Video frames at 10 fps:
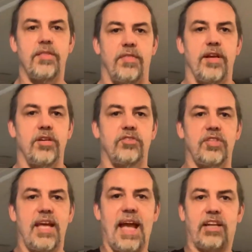there's
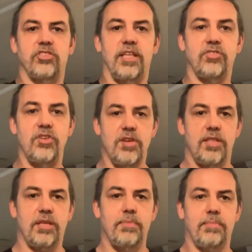the action. It's
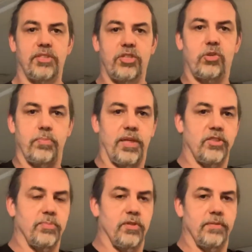nothing but my shoulder
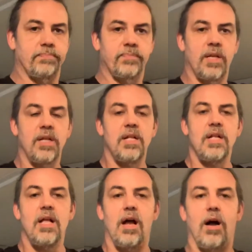blades moving.
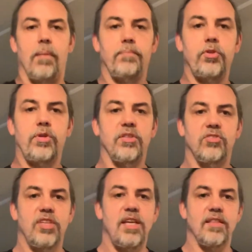You can
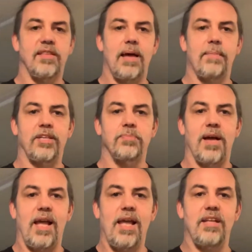see that that makes
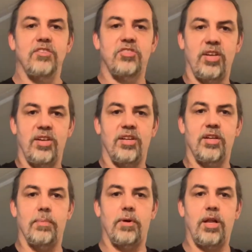my hands
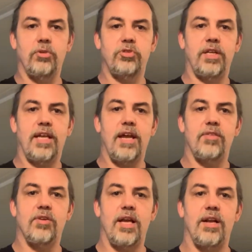come closer
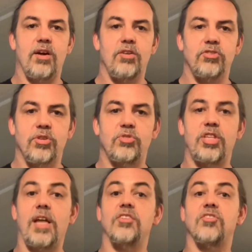together and also
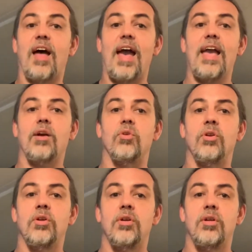changes the angle
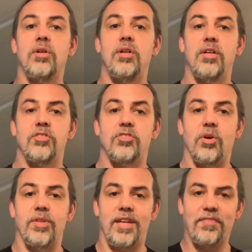
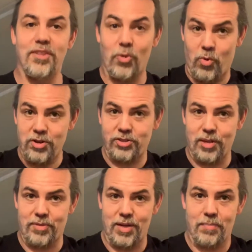so that if there were
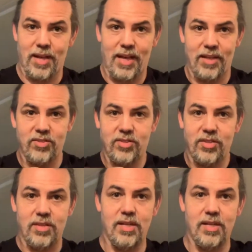something in my hands